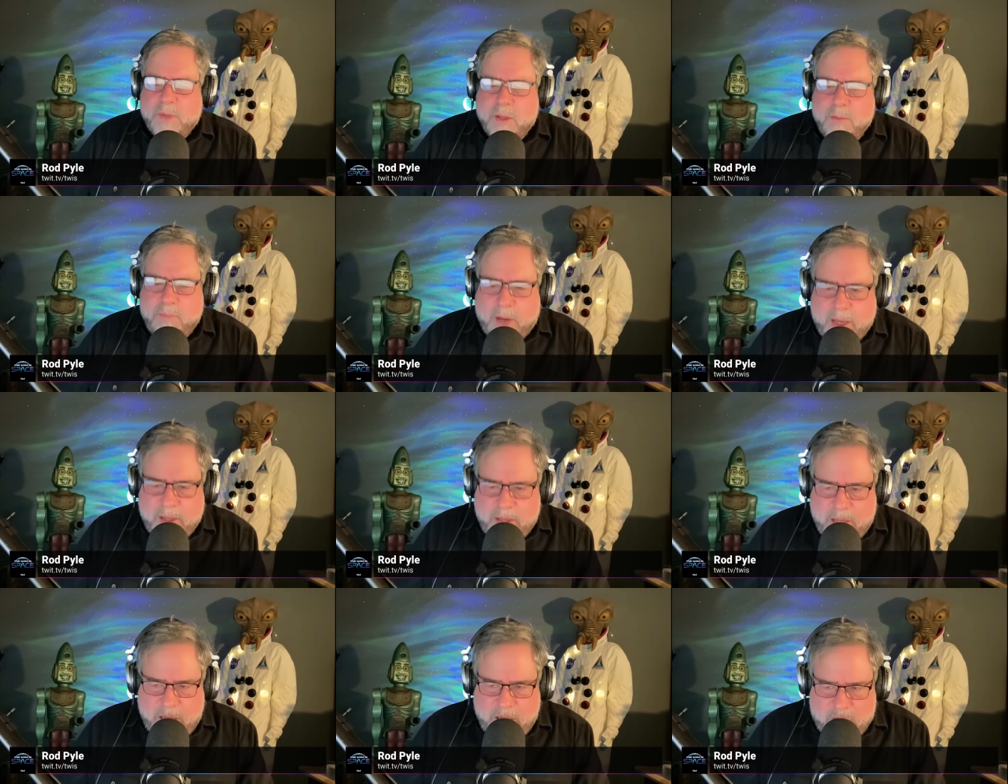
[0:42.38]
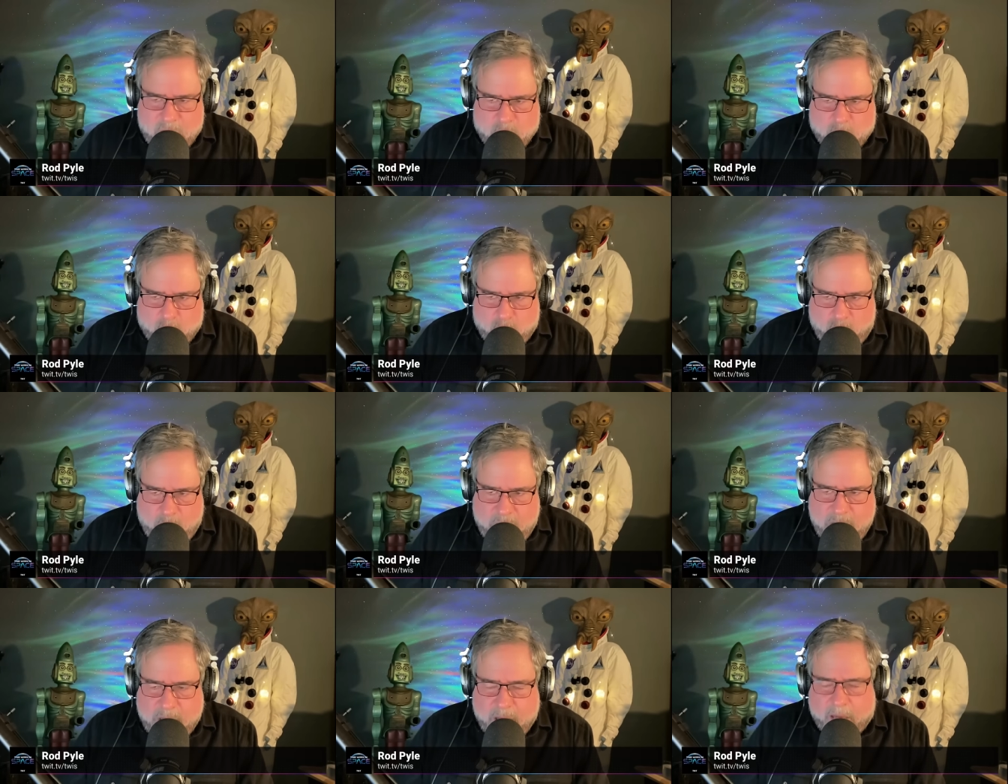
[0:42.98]
by the
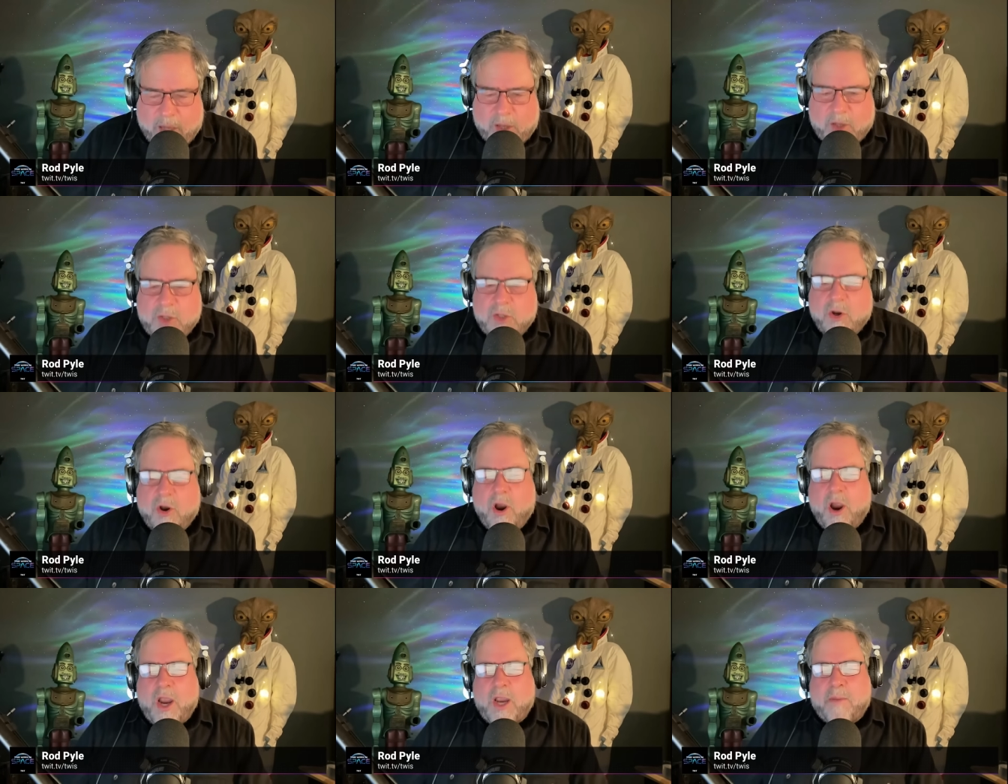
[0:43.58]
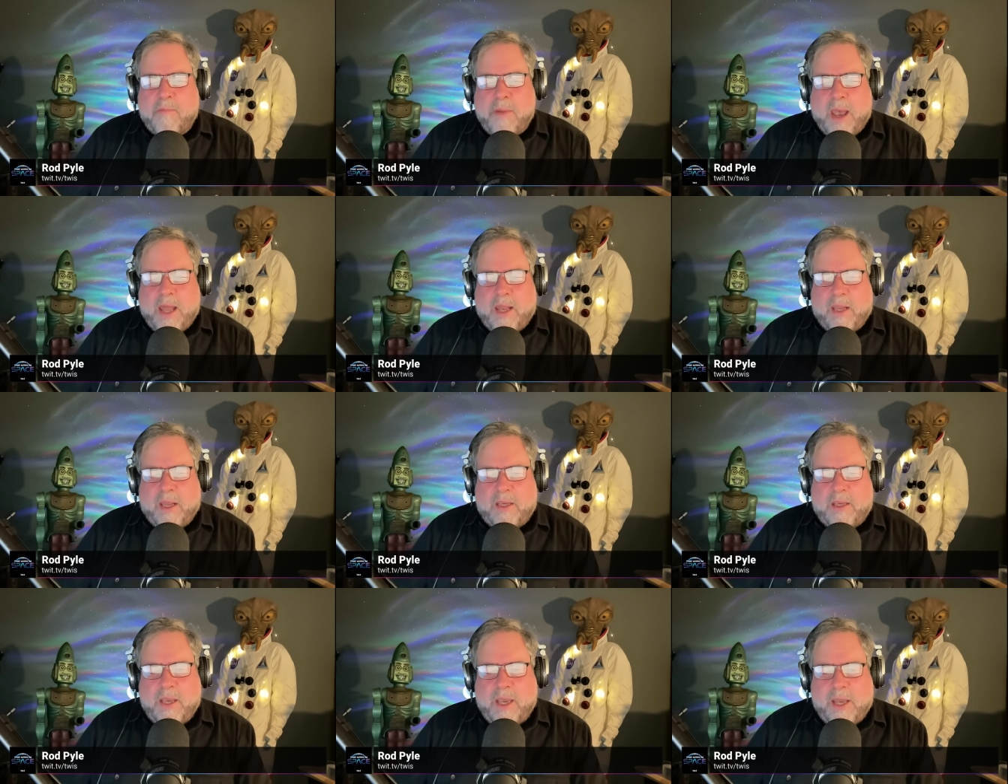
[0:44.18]
intriguing Tariq
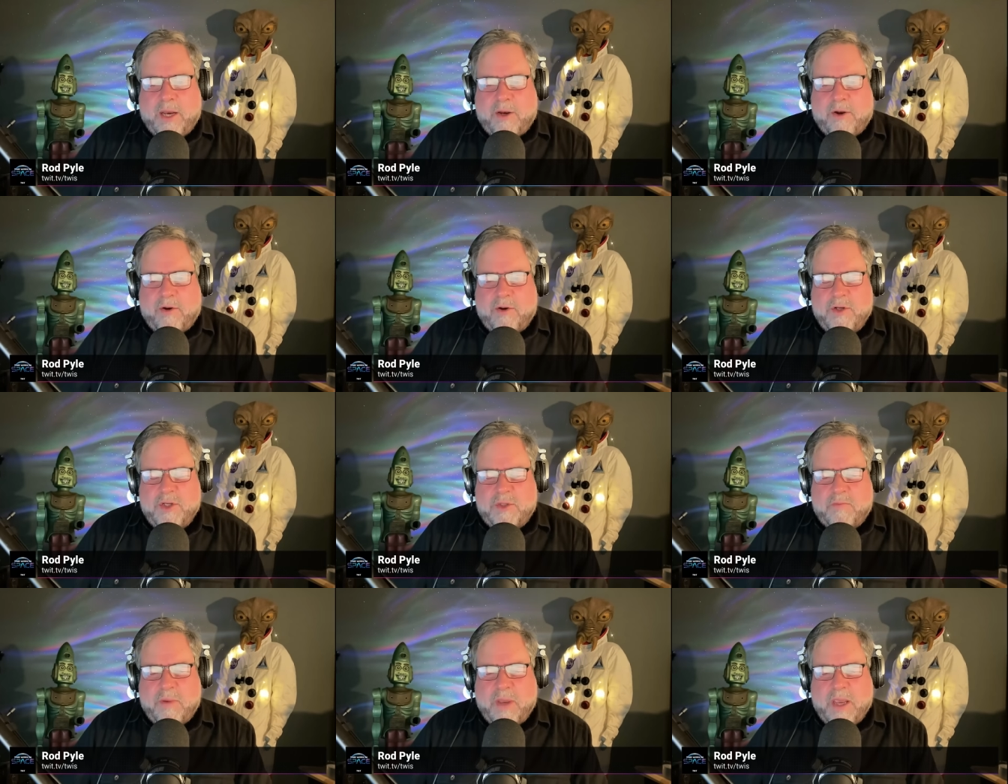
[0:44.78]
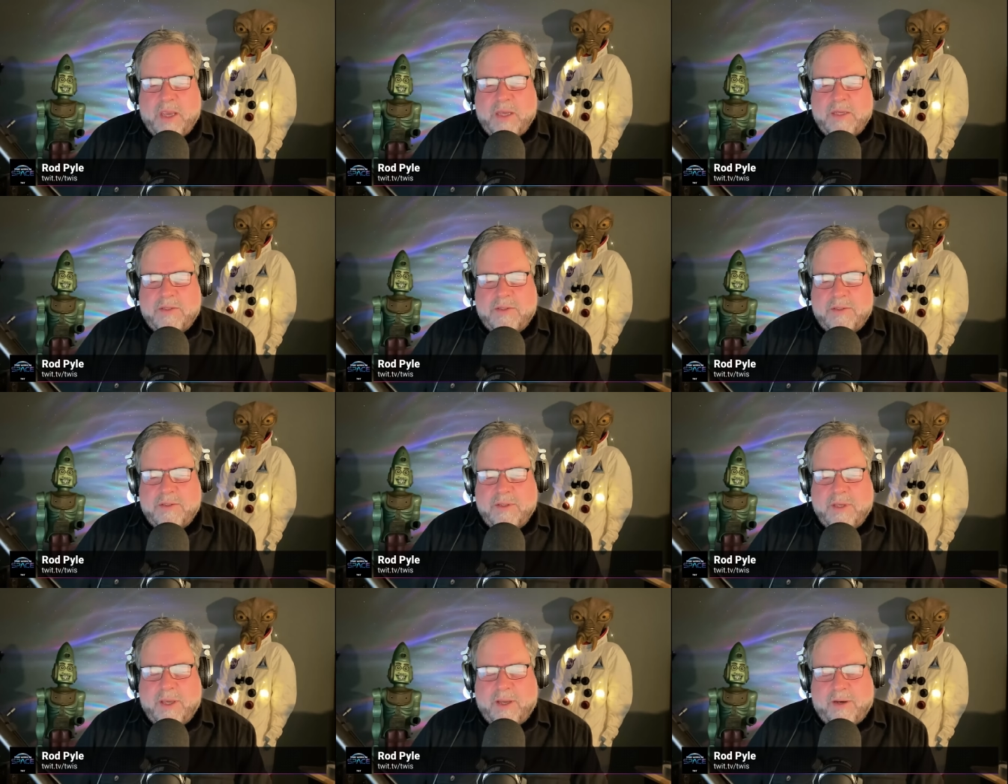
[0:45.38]
Malik,
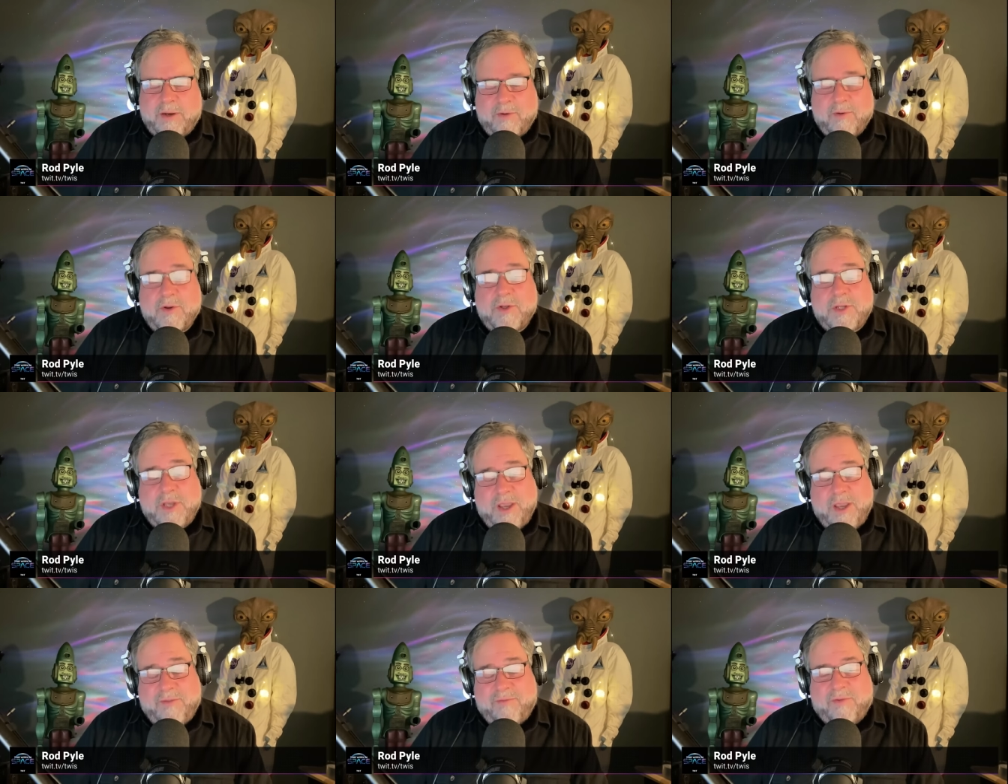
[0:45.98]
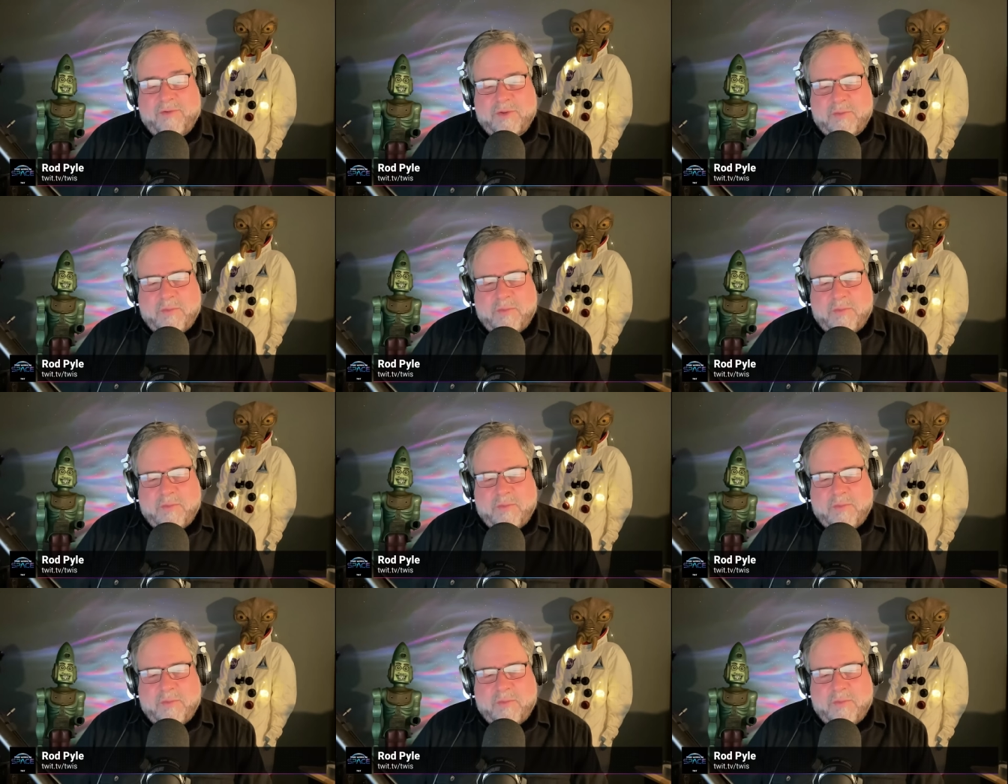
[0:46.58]
editor-in-chief of